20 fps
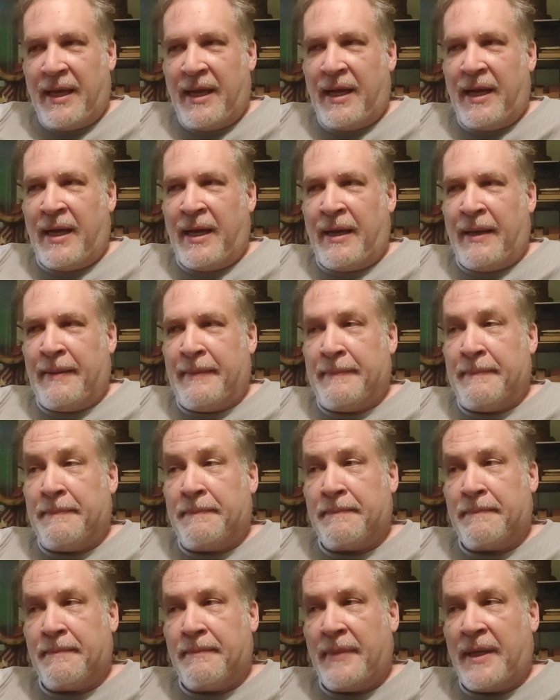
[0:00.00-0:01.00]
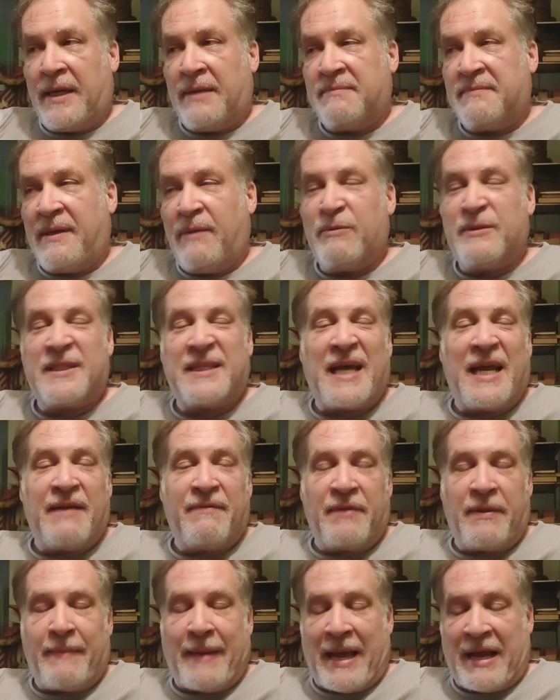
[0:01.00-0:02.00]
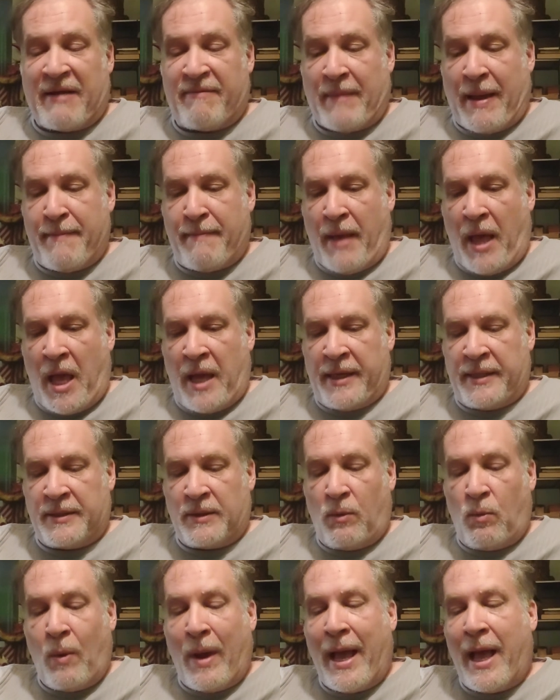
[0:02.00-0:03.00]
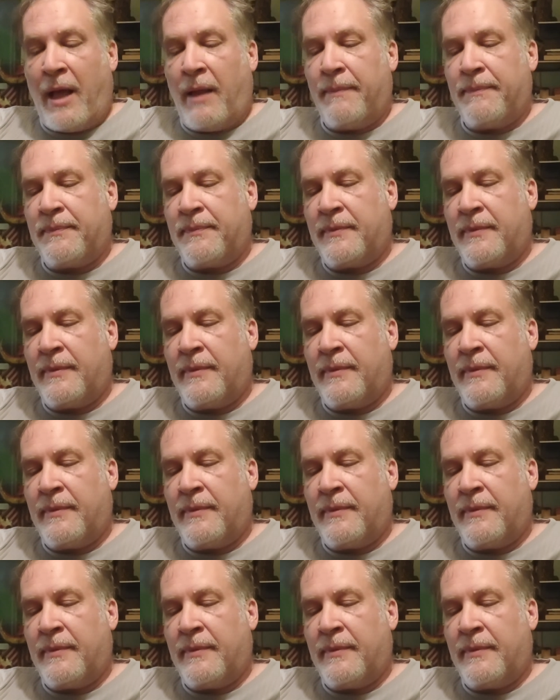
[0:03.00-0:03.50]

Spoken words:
But it was kind of in the back of my mind. Well,